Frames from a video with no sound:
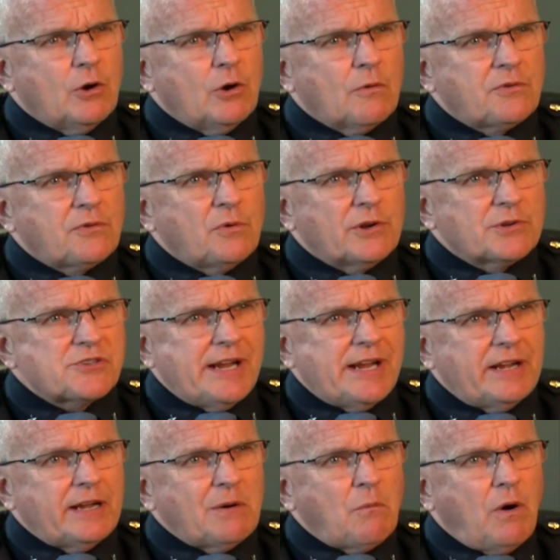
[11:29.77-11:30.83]
But now they
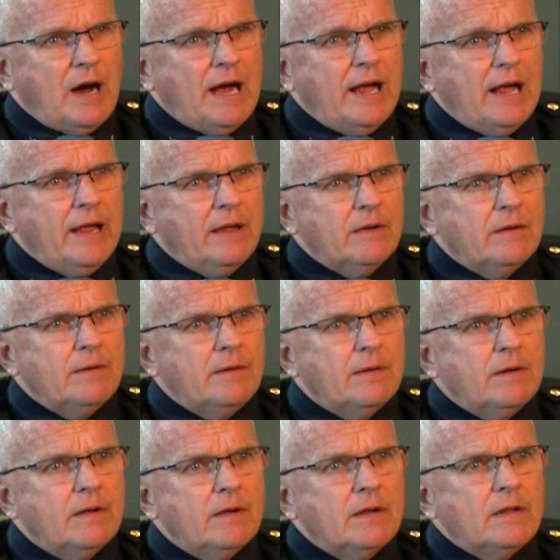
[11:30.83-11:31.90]
got to go through
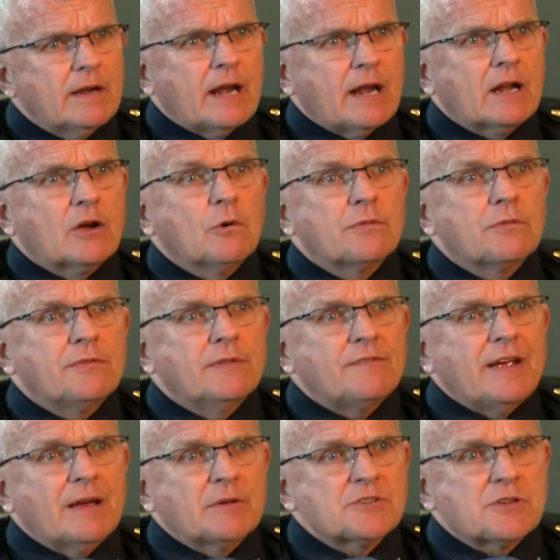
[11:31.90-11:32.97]
understanding why.
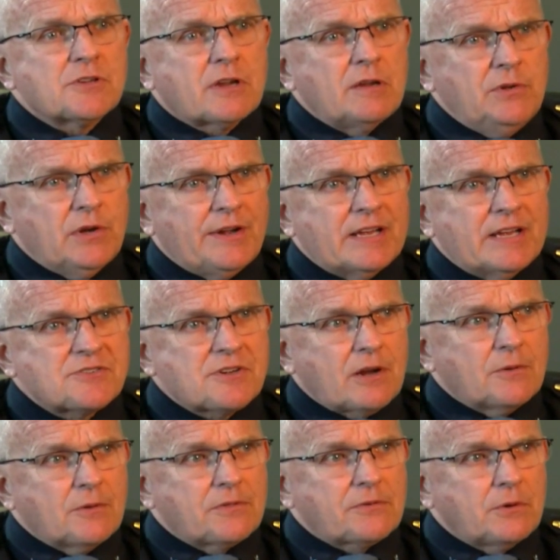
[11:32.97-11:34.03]
Got to go through the
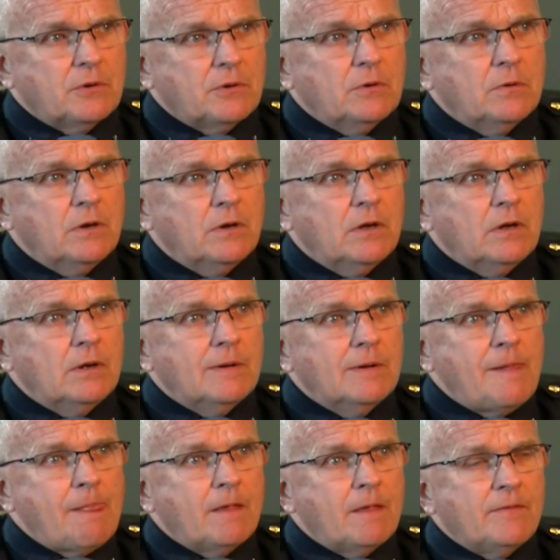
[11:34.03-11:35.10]
families, the community has to go
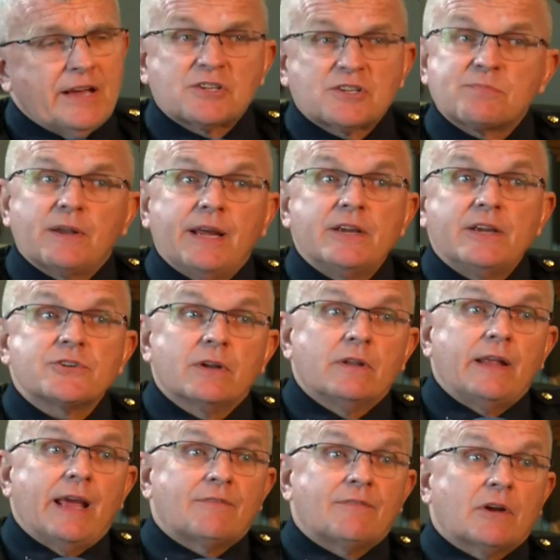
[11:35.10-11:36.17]
through
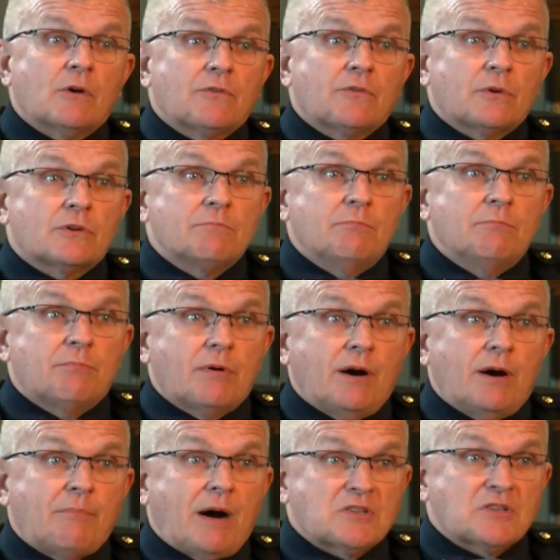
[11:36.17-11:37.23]
the explanation. They
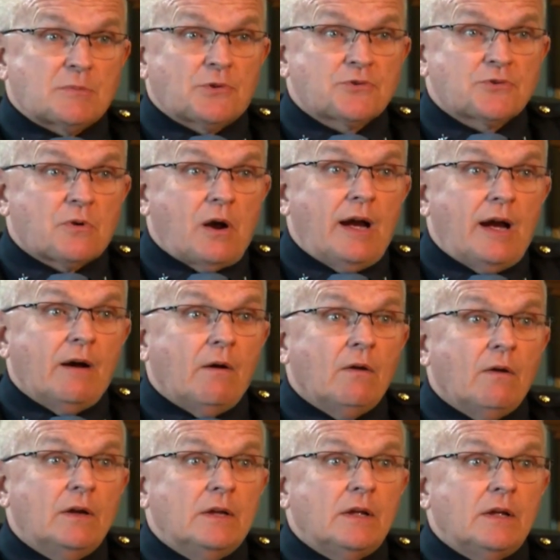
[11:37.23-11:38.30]
have to go through a
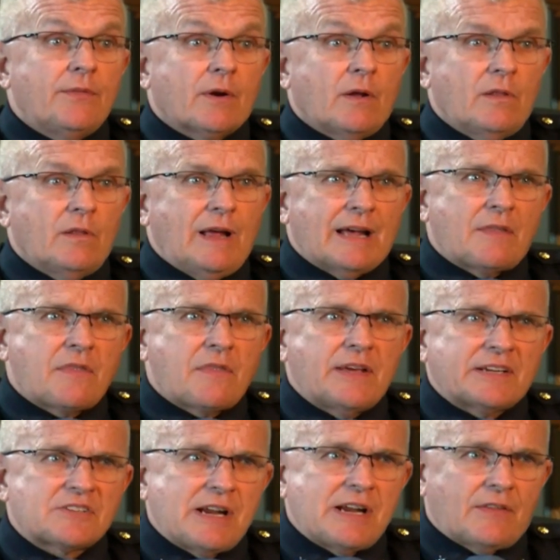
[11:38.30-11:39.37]
possible trial.
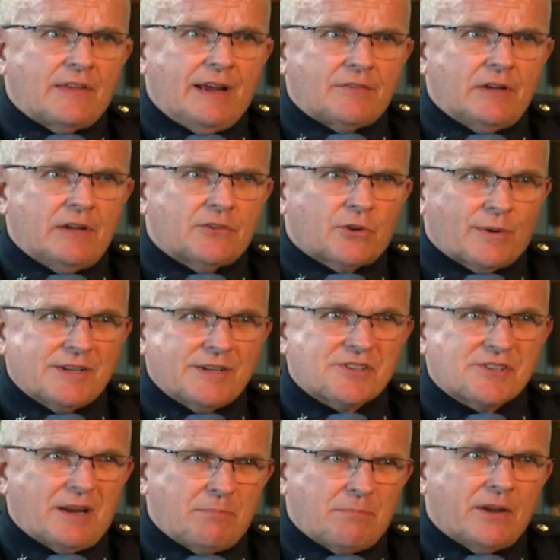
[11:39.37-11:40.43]
There are a lot of things
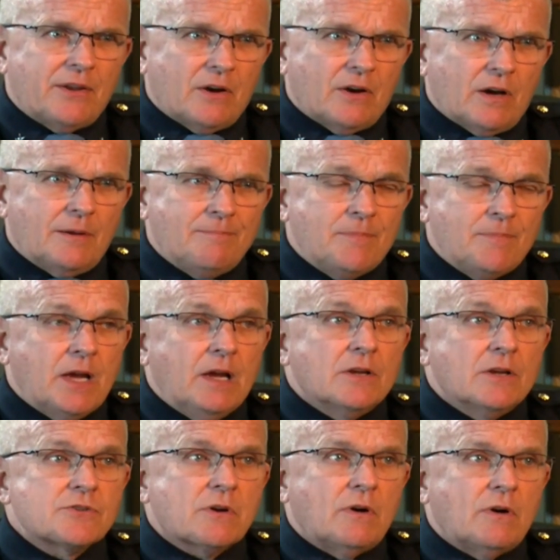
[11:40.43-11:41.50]
now they have to hit the reset
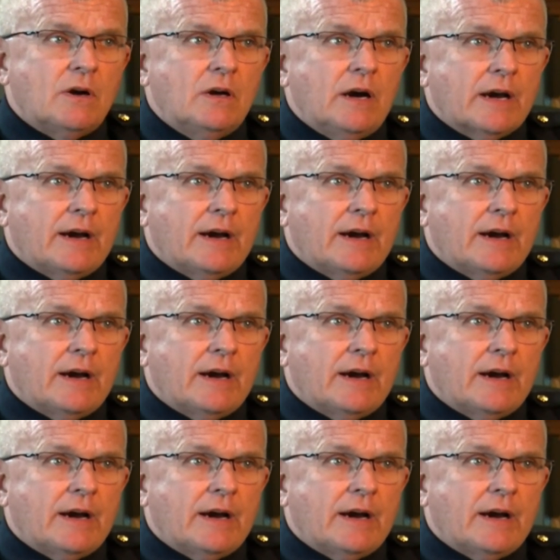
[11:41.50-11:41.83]
button on.